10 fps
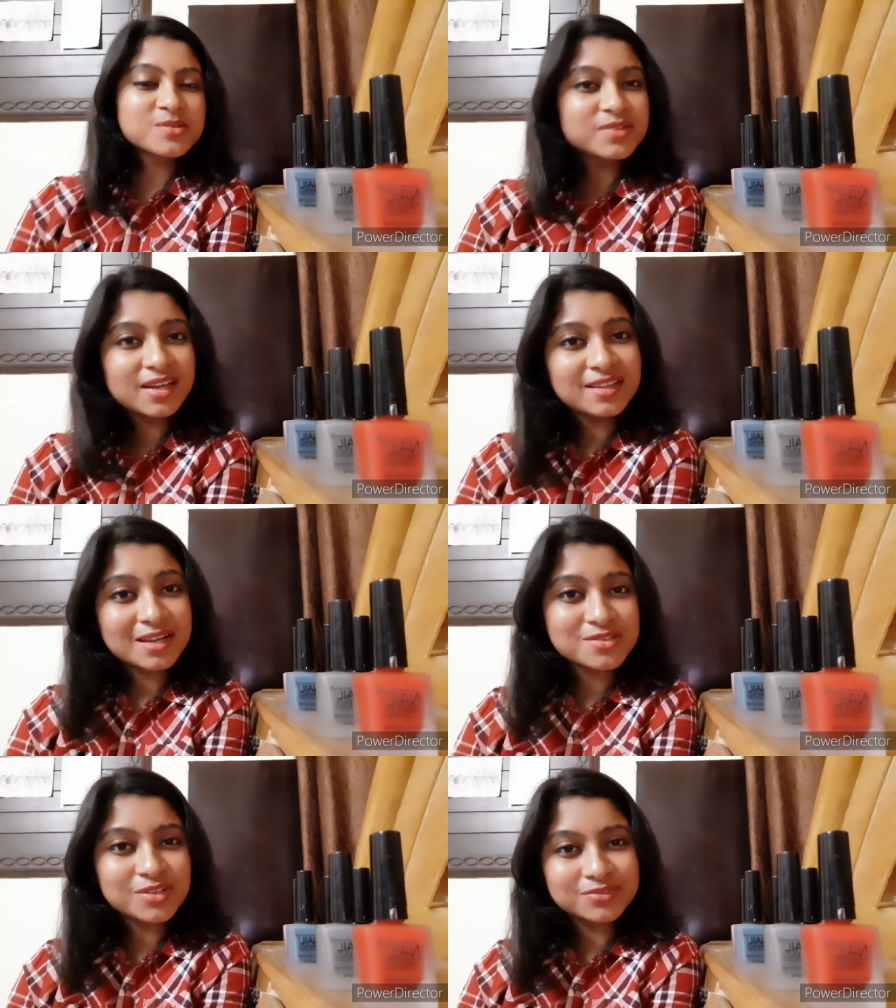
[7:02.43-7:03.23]
So yeah,
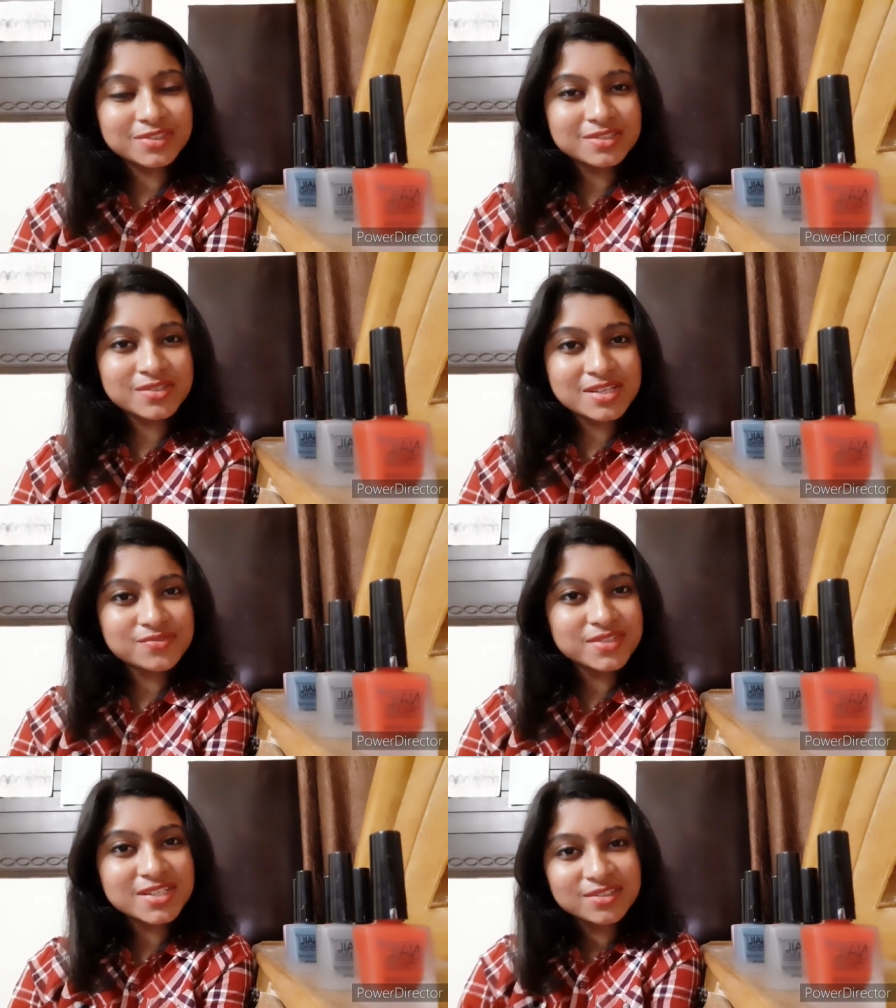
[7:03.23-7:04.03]
that's all for today's
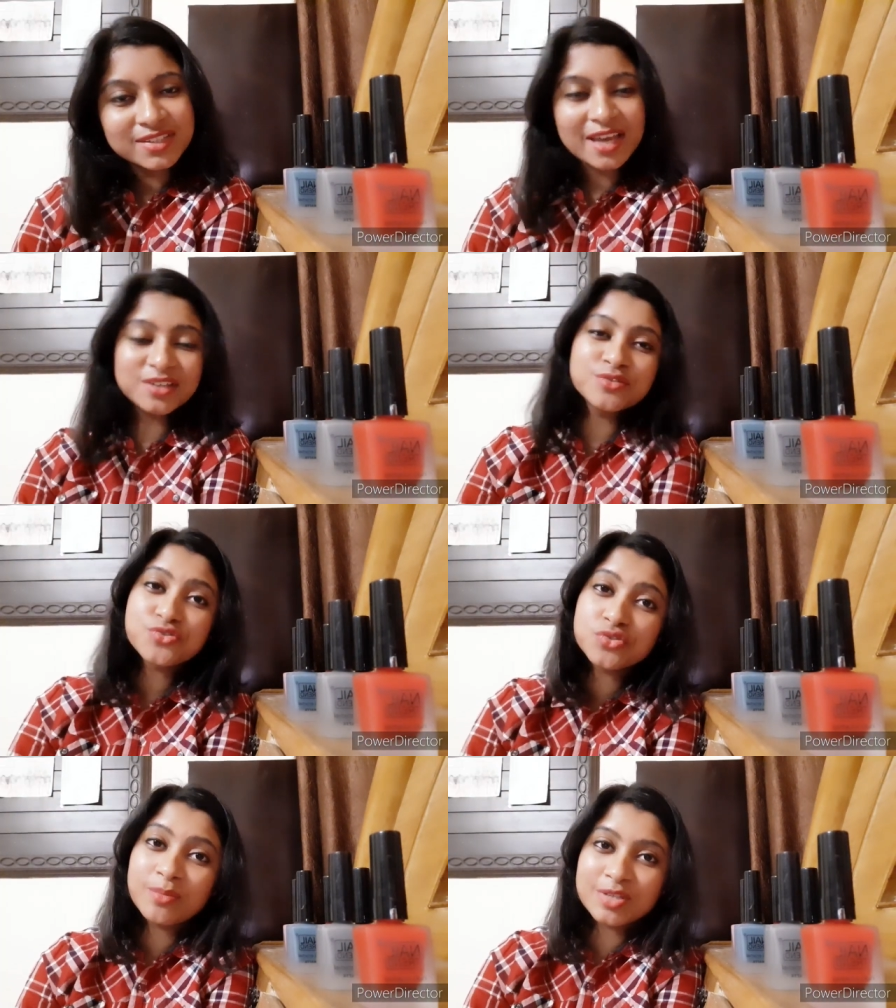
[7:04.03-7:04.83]
video. Thank you
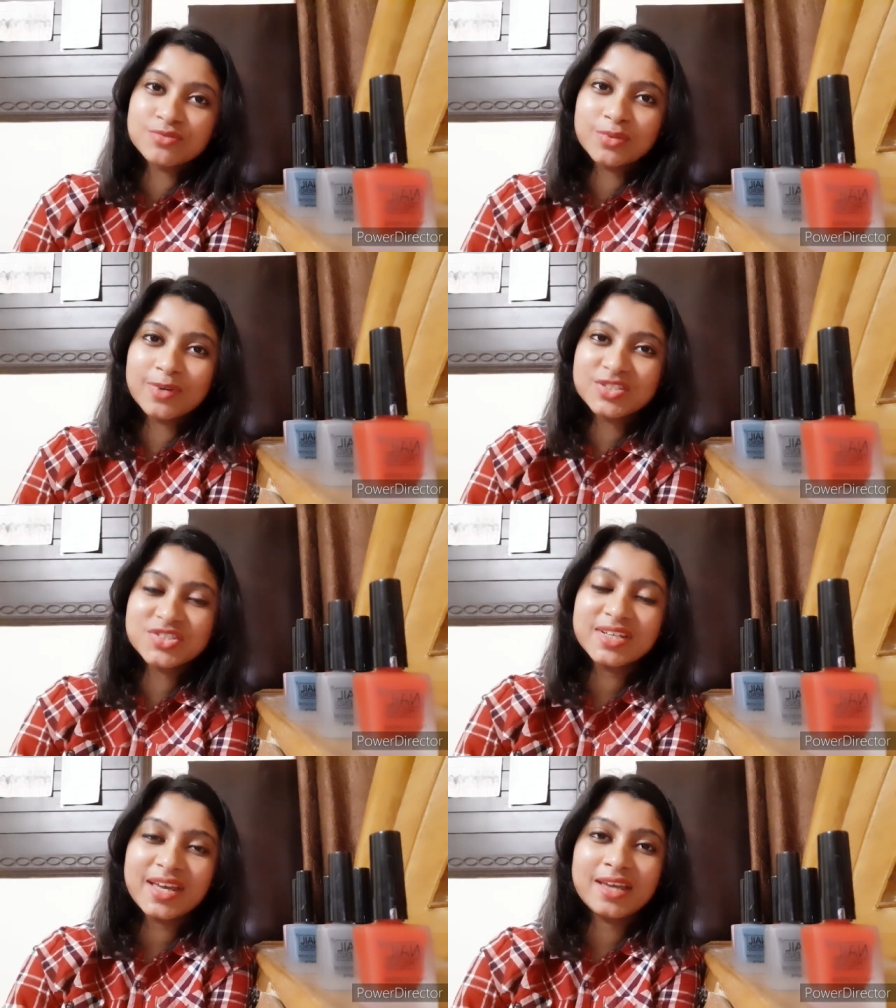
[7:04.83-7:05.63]
so much for
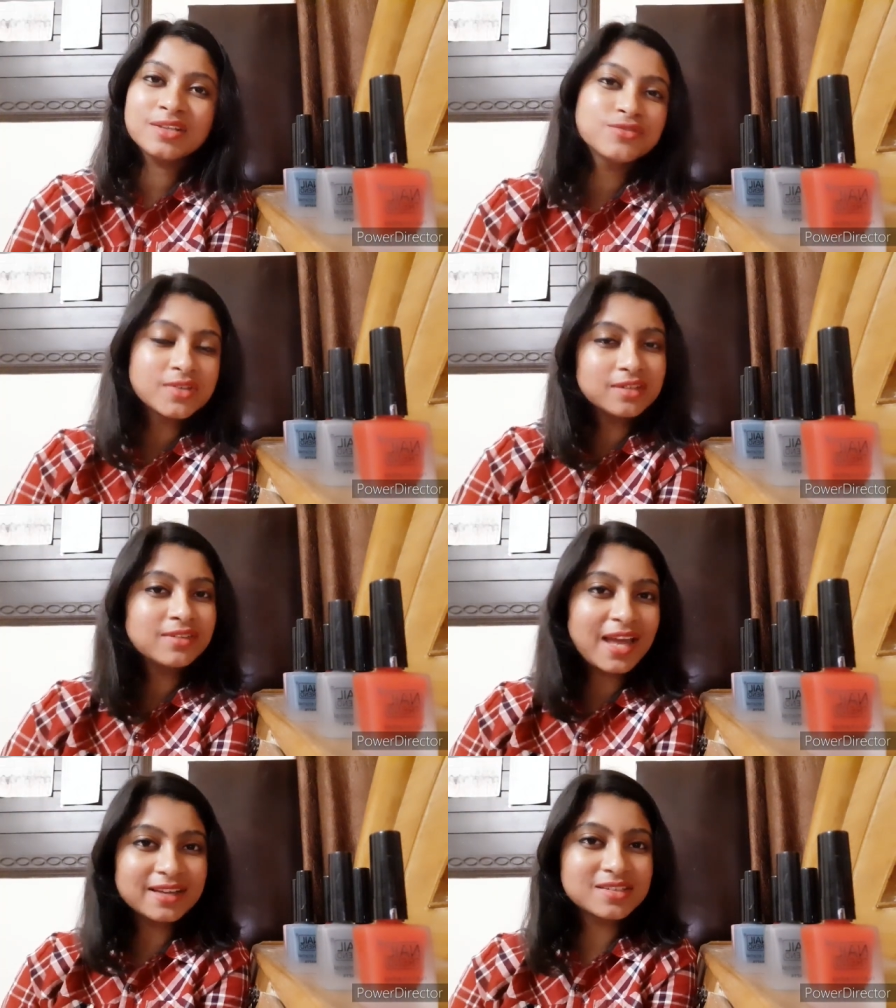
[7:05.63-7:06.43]
watching, and if you have
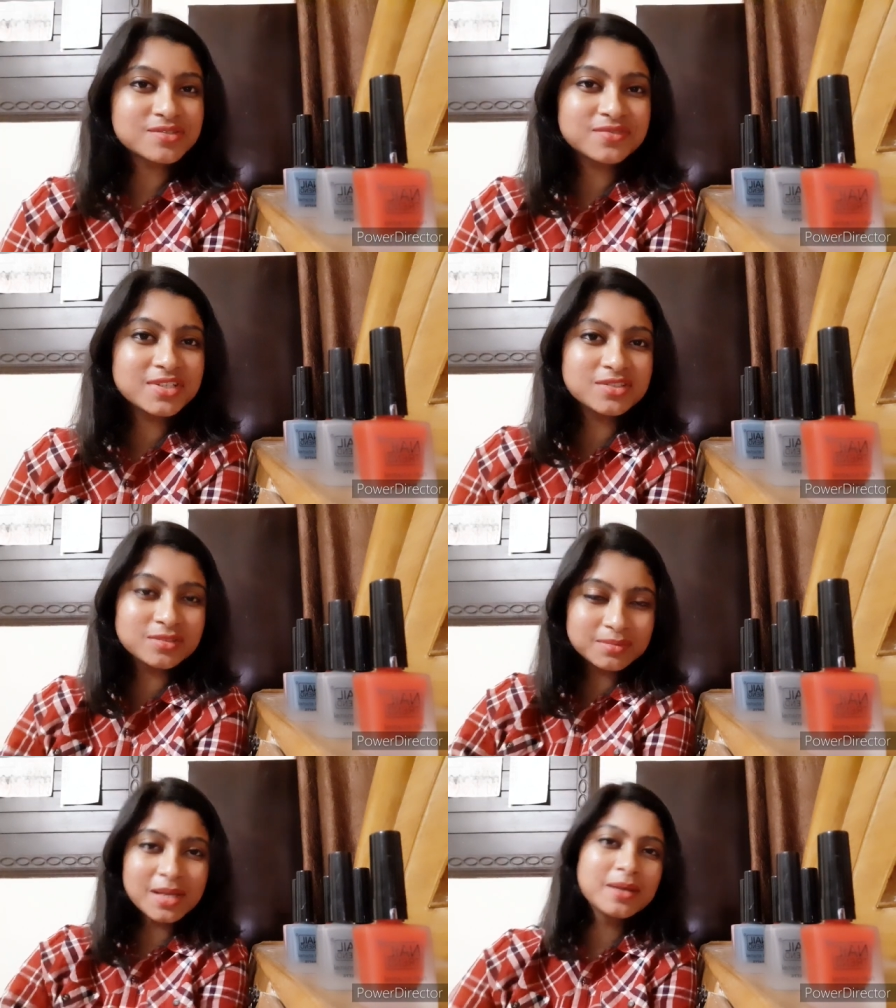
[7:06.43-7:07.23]
liked this
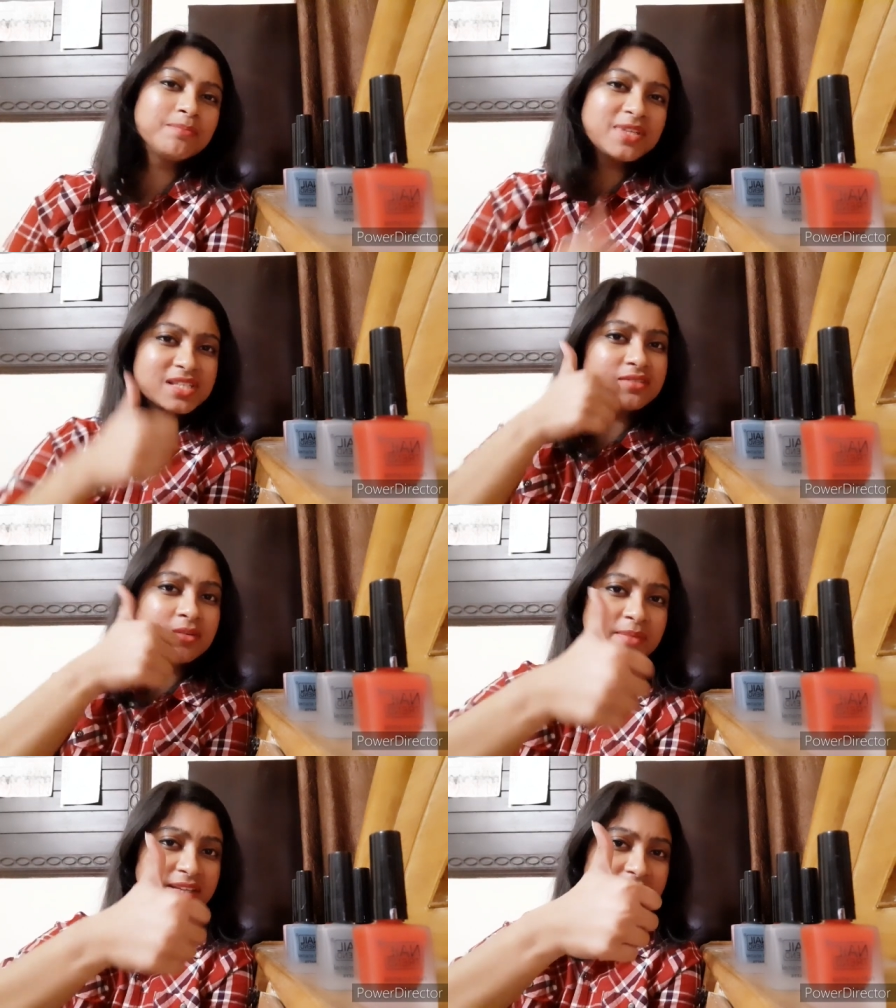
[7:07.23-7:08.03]
video, please give a
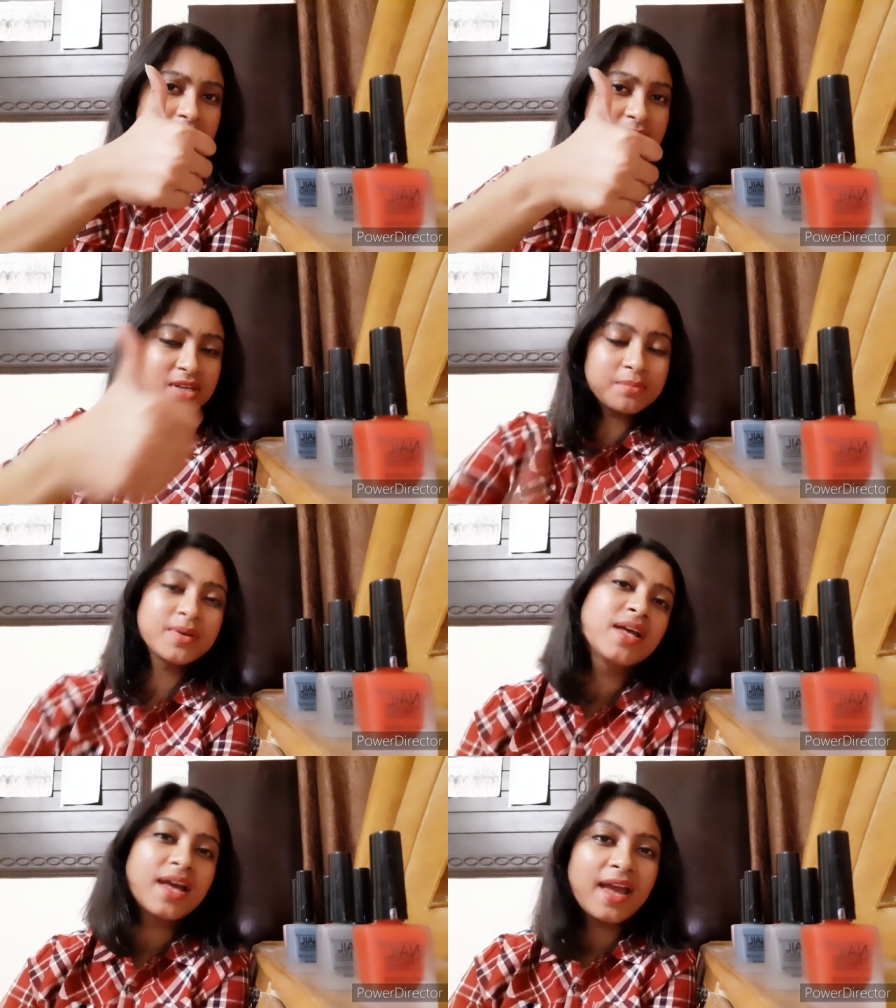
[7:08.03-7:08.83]
big thumbs up
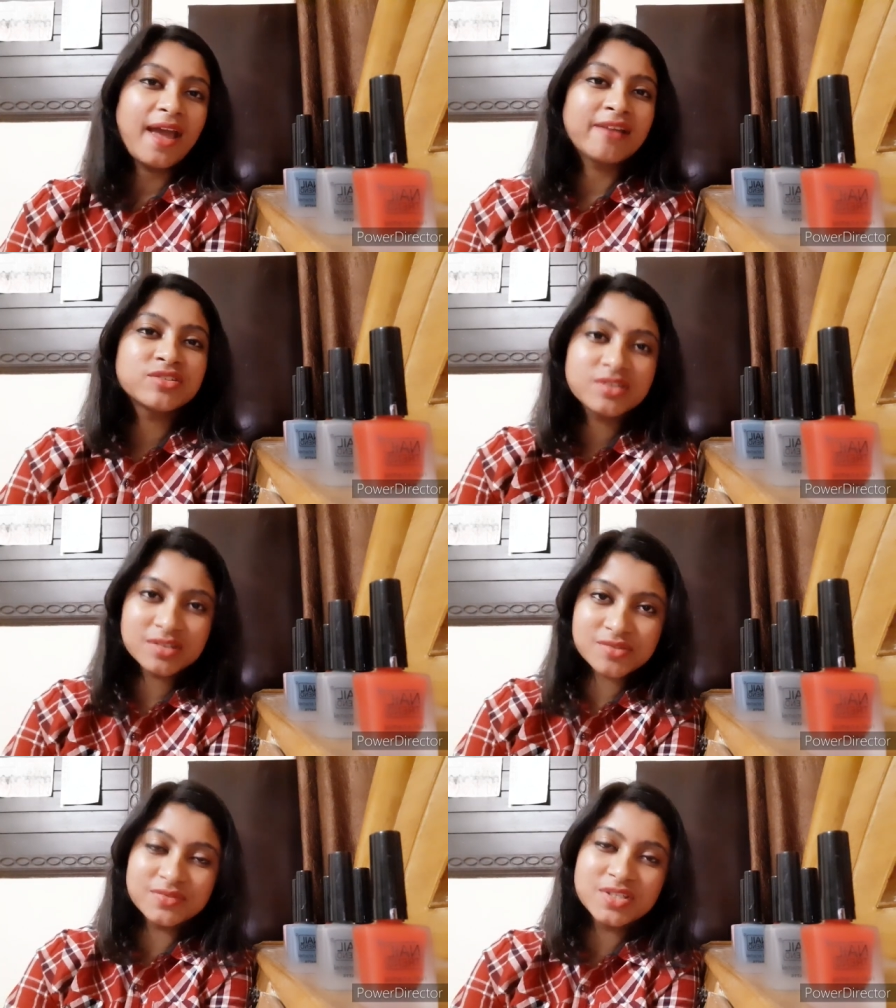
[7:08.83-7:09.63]
and share
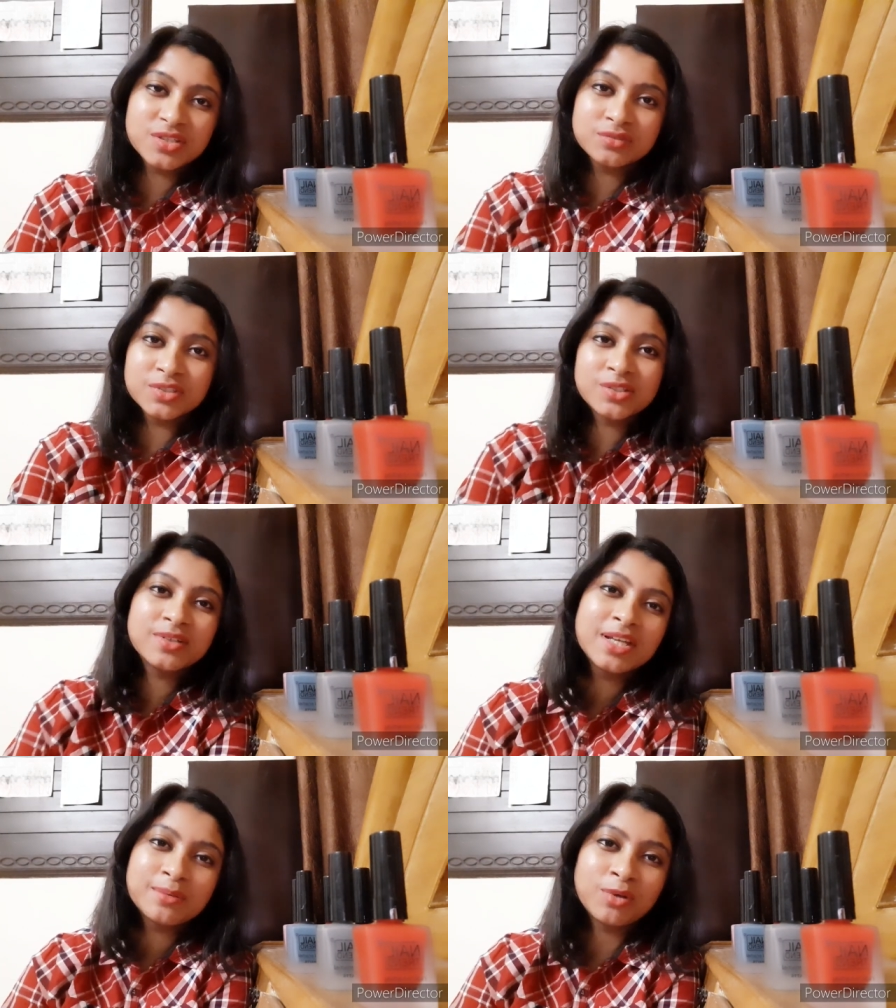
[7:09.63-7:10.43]
this video with your
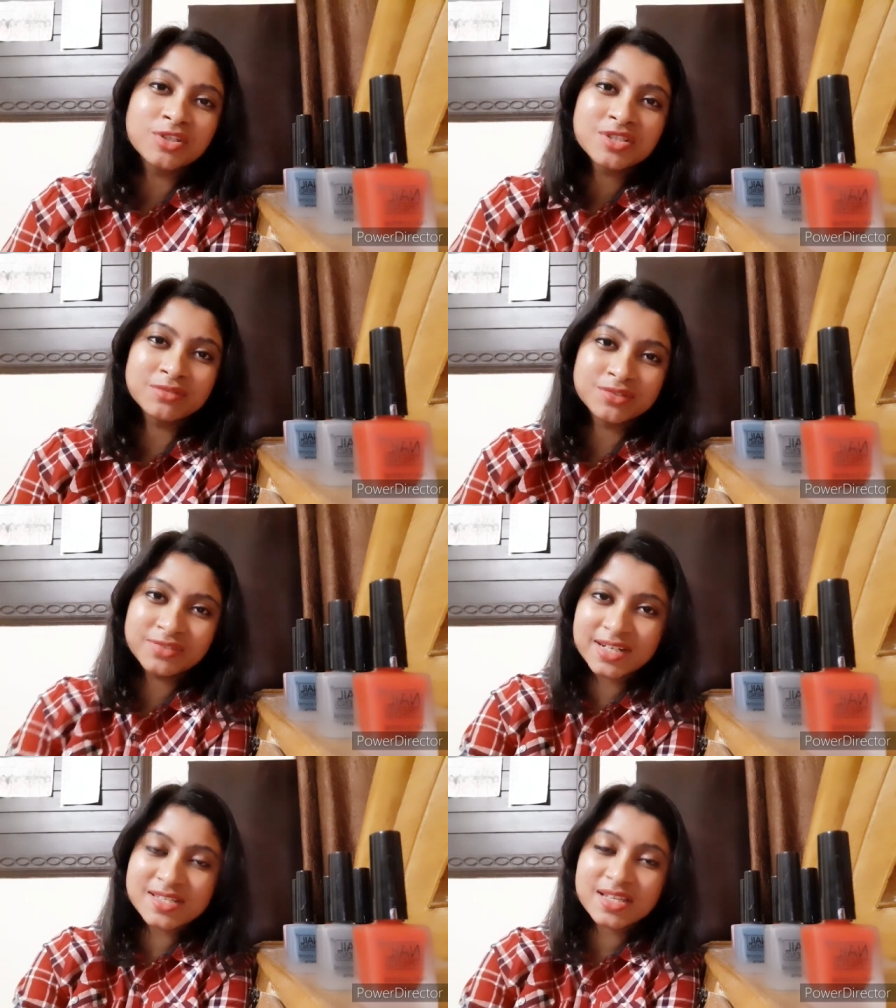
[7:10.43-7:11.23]
nail polish lover
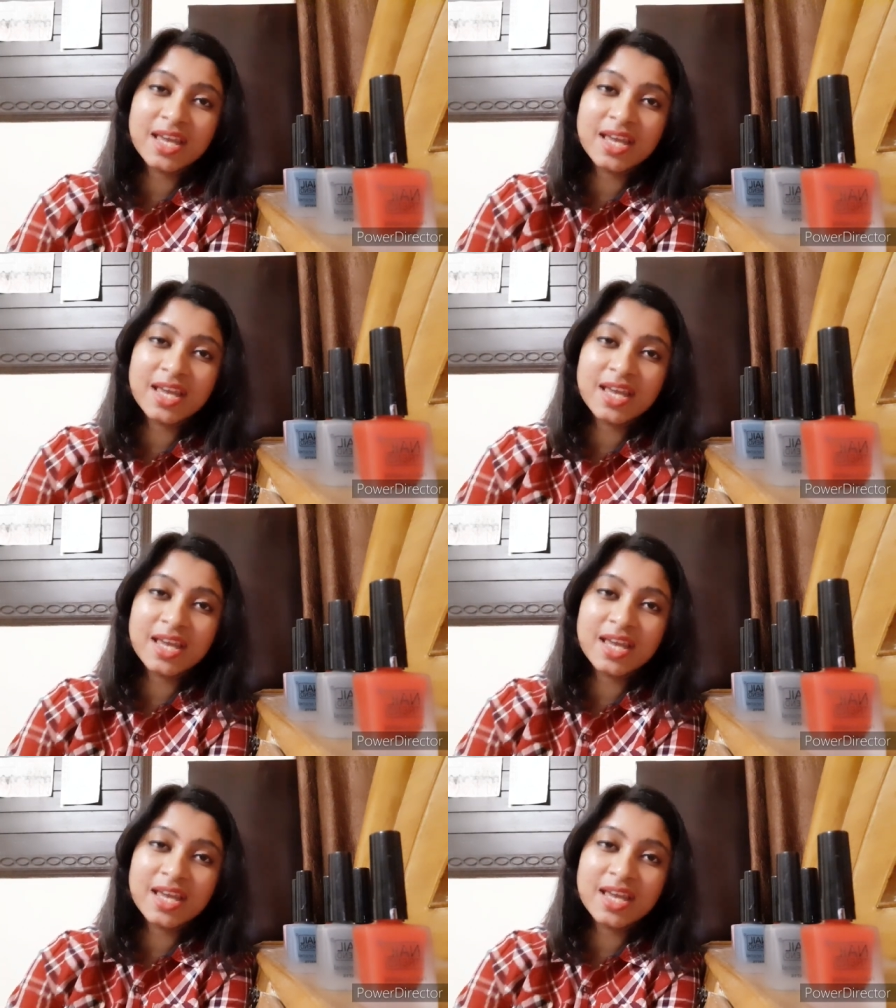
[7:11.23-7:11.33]
friends.